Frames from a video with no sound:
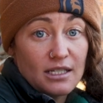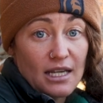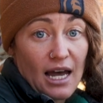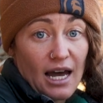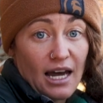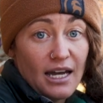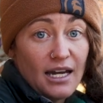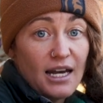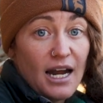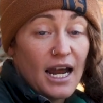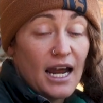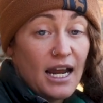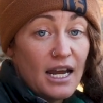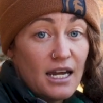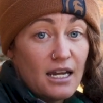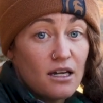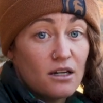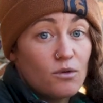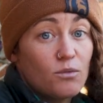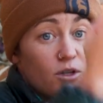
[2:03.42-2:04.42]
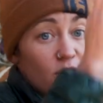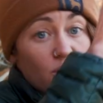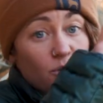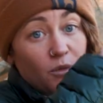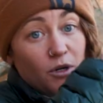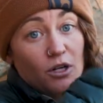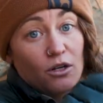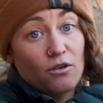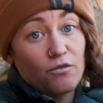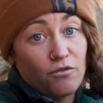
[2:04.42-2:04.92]
side and winter
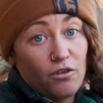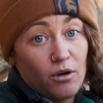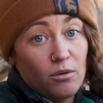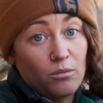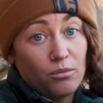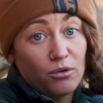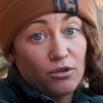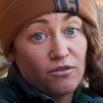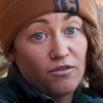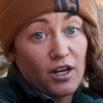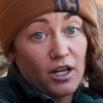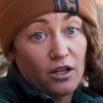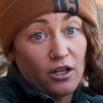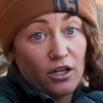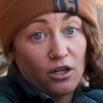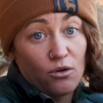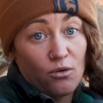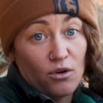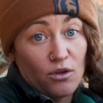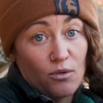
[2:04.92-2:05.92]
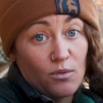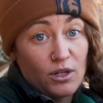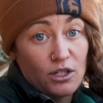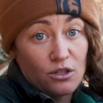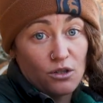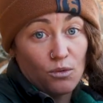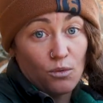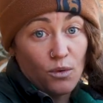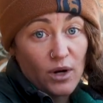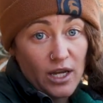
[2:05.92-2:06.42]
burn from prevailing north
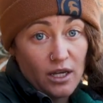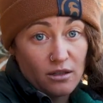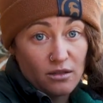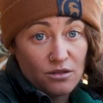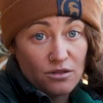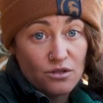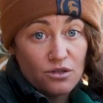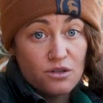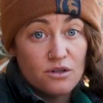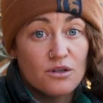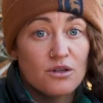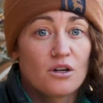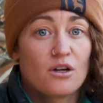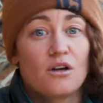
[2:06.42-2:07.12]
winter winds.